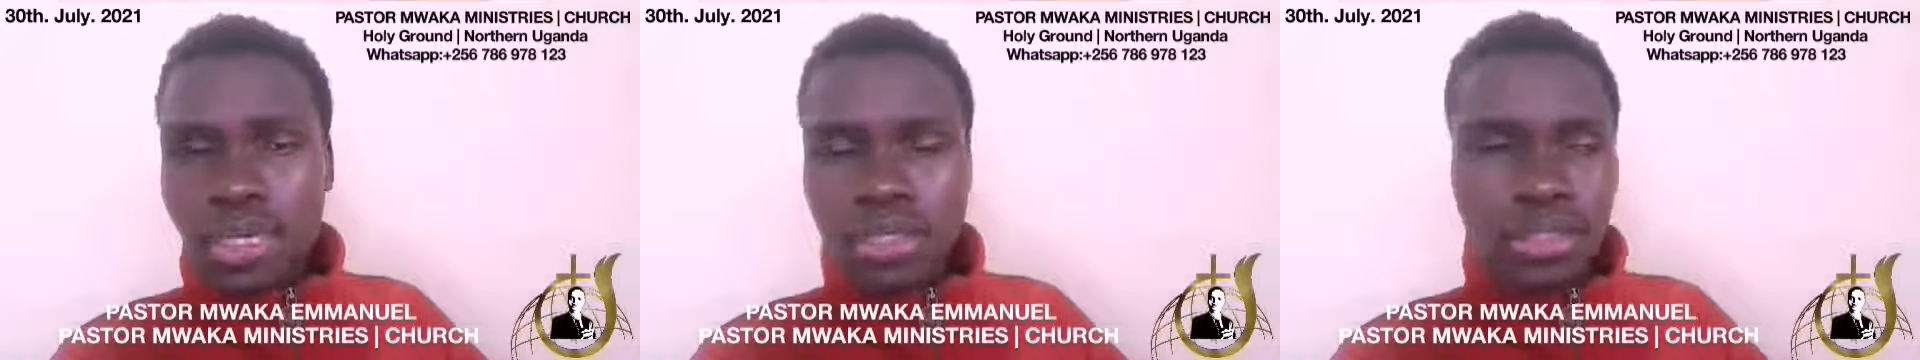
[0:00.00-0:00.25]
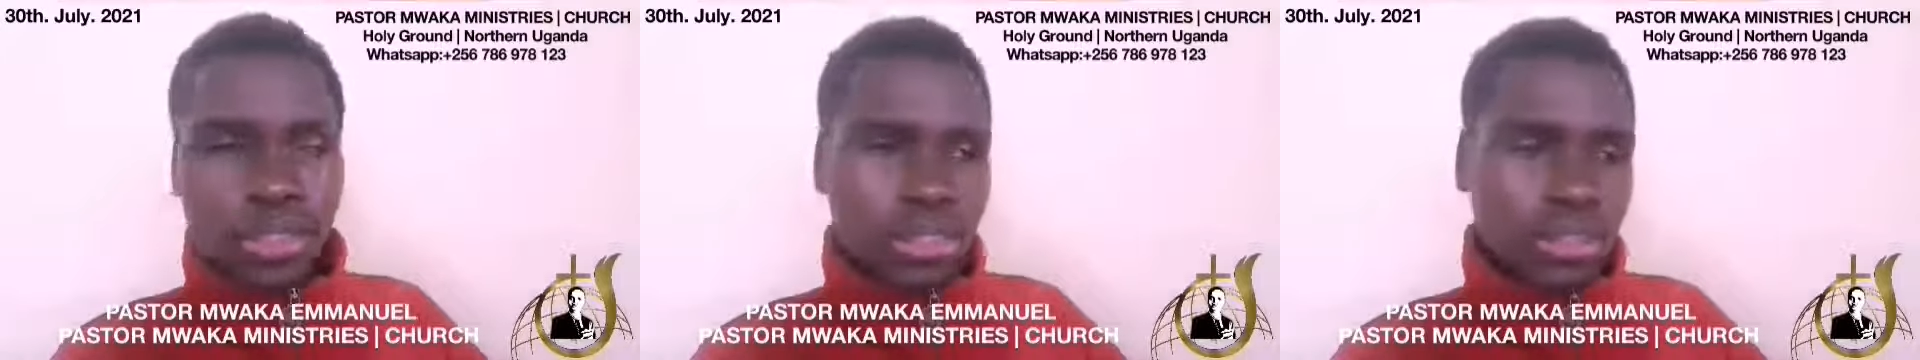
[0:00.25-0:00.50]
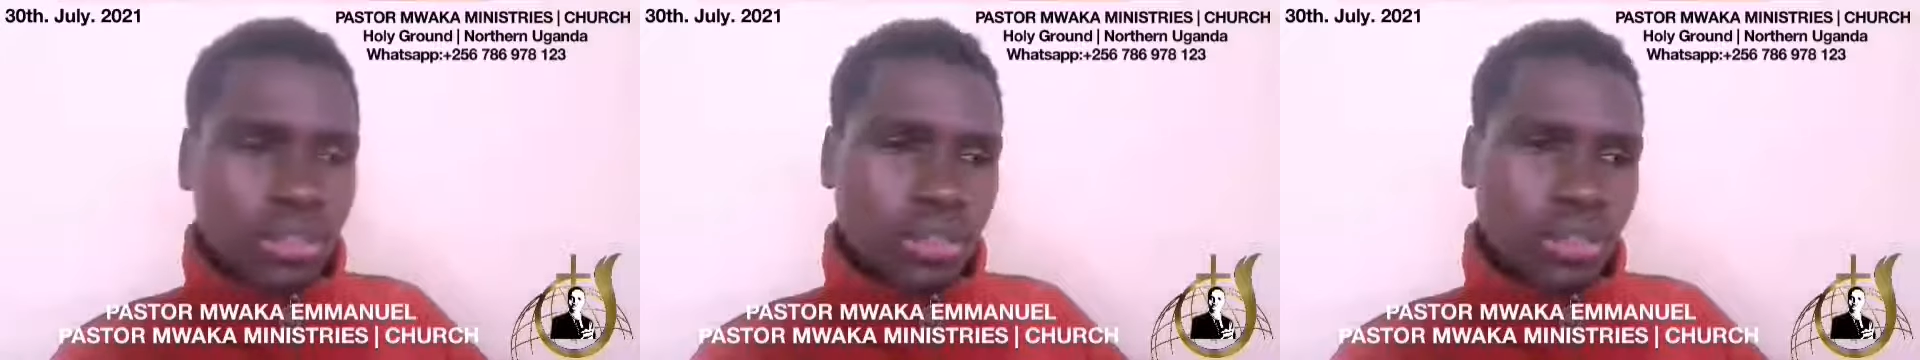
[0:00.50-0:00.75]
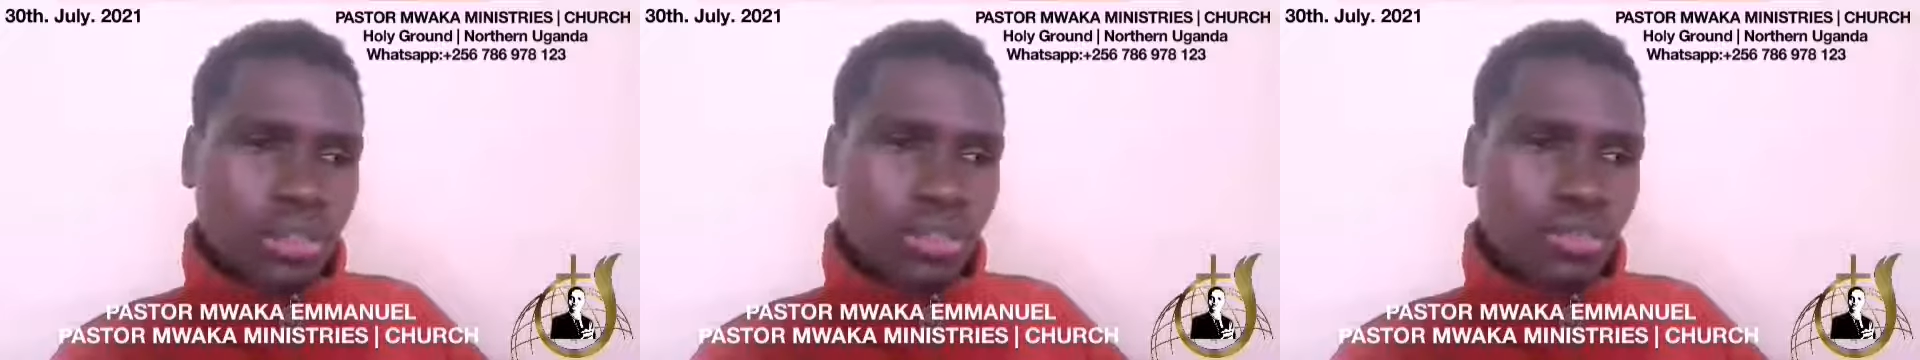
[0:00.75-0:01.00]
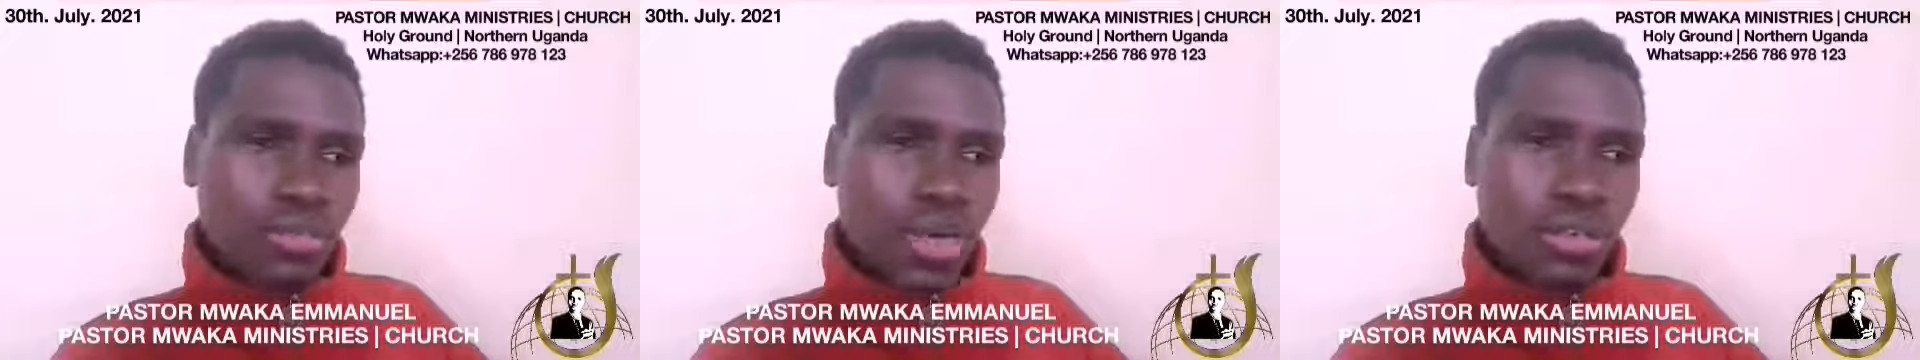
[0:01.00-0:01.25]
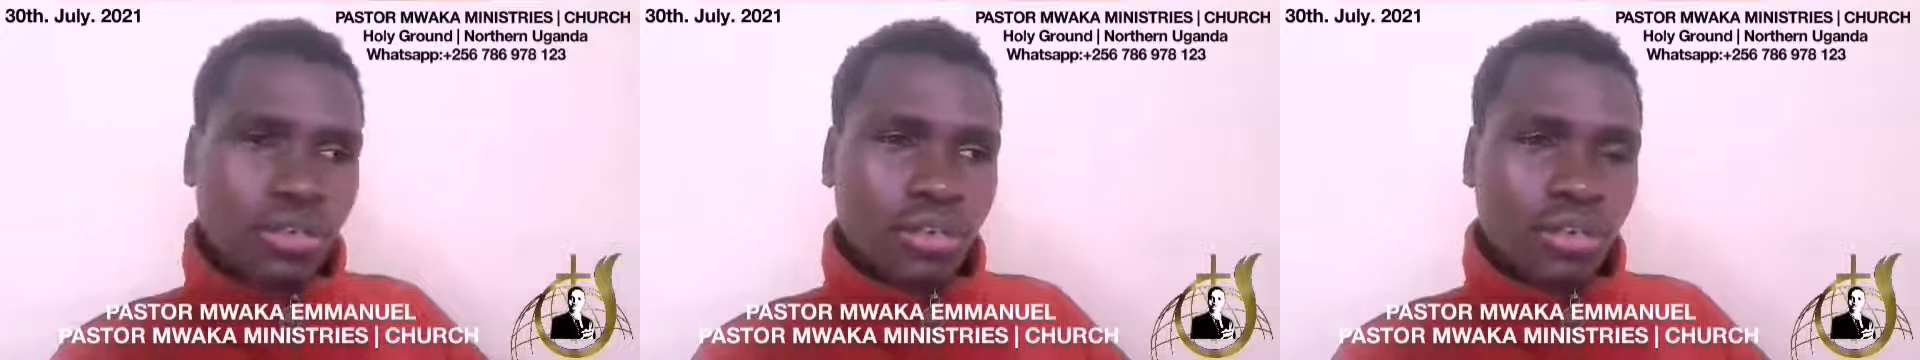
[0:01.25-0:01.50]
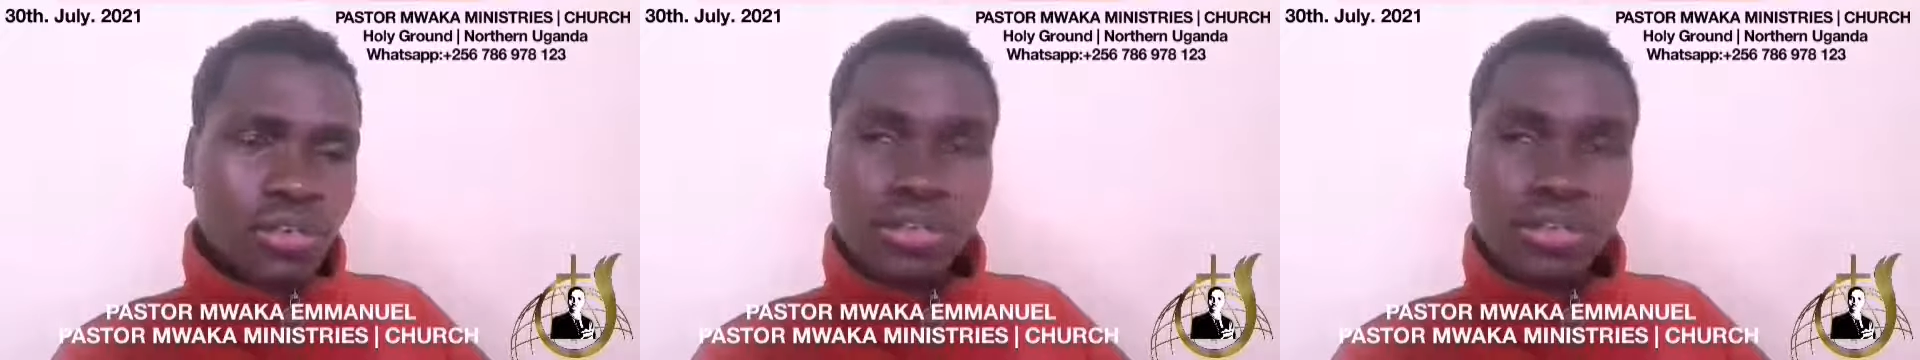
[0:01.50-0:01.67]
and to work on